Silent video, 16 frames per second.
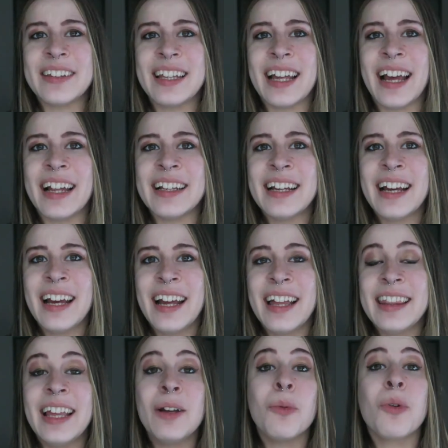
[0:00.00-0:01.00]
out that
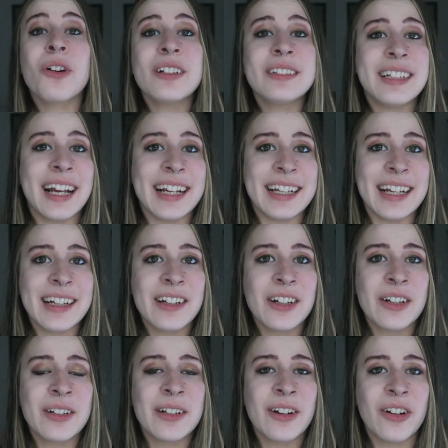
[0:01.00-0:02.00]
they were
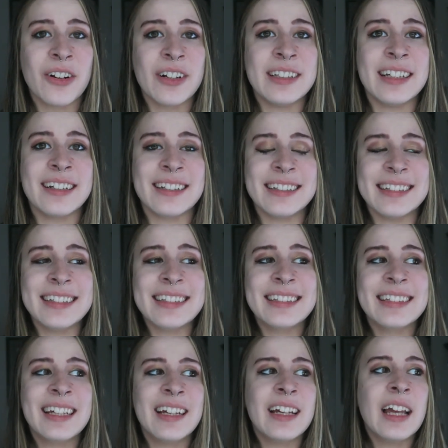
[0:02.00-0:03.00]
dating, her and Nicholas,
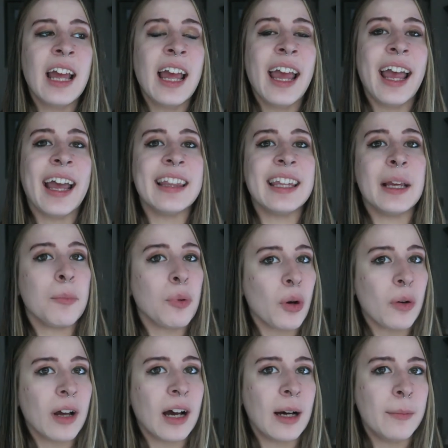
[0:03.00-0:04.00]
and they
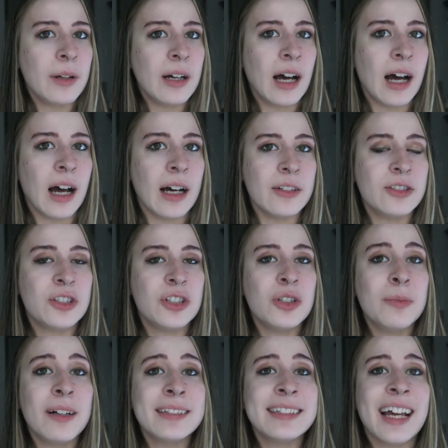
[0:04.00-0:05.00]
broke up
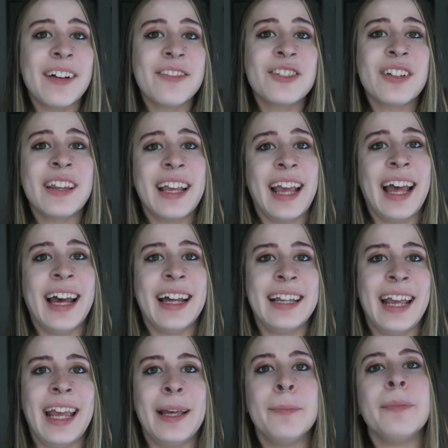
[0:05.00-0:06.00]
2 months after they
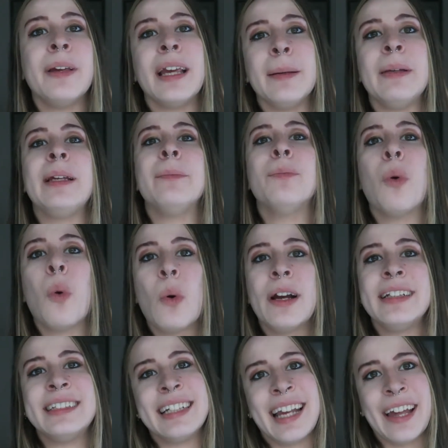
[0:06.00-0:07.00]
had a baby
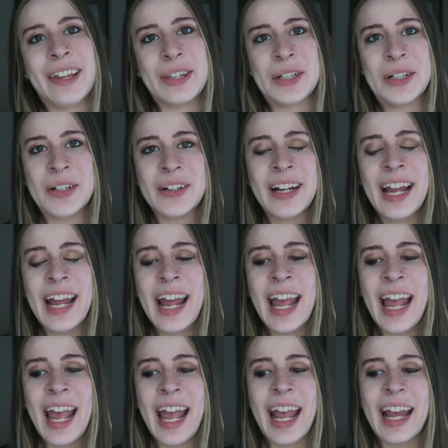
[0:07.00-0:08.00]
boy together.
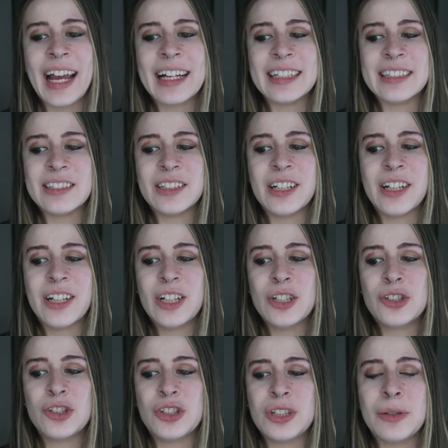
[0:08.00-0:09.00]
And
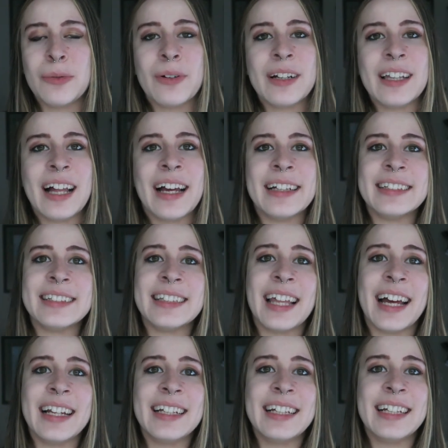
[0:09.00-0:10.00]
she realized
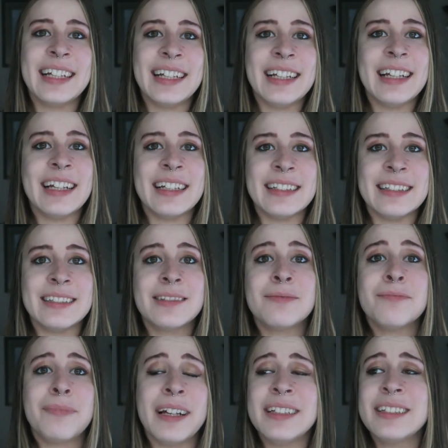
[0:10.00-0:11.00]
that he is
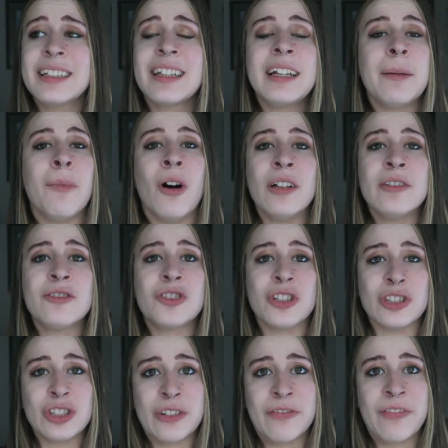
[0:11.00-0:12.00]
basically a
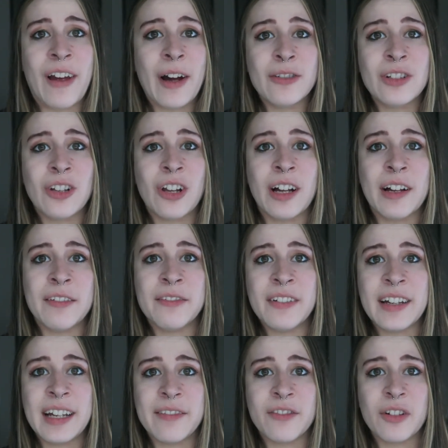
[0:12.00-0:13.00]
monster. She found a lot of
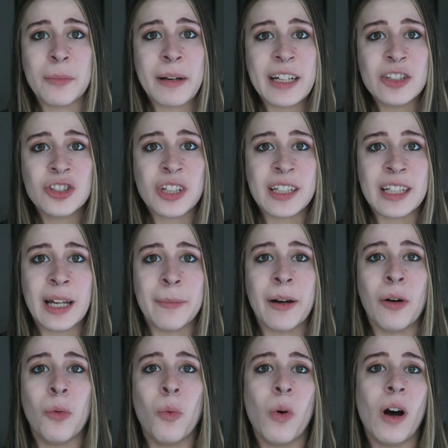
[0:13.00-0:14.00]
information
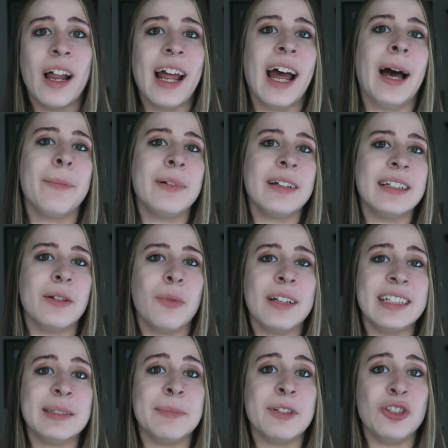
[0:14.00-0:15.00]
about what happened,
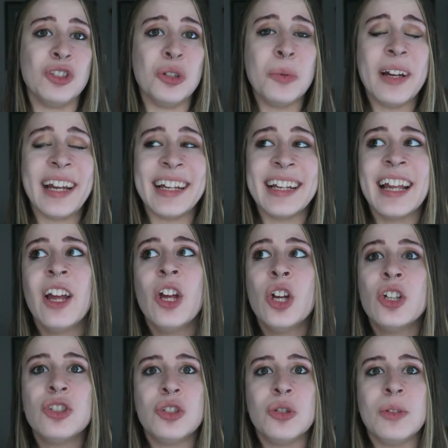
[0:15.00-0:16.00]
what he's been doing
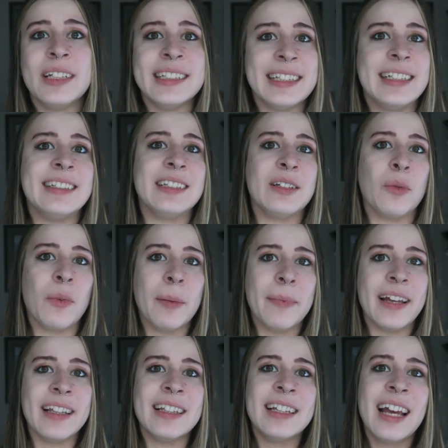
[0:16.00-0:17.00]
to these innocent
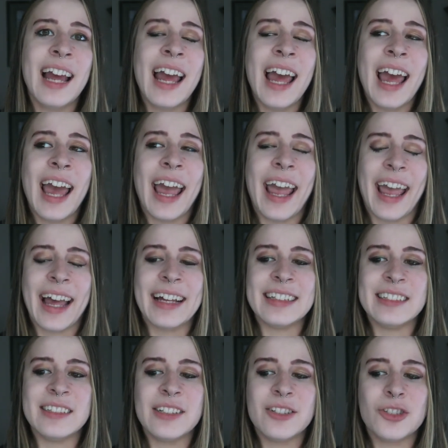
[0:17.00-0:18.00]
women.
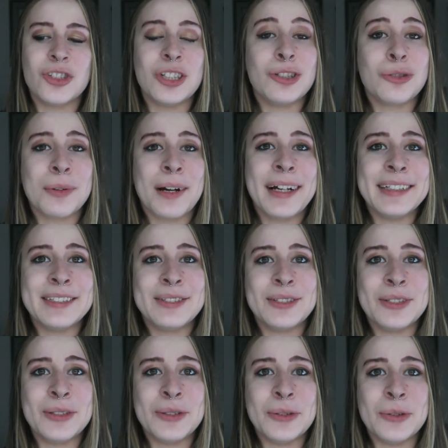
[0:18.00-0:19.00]
And she tries
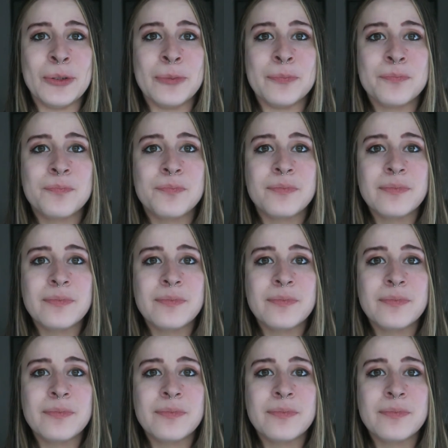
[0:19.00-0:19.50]
to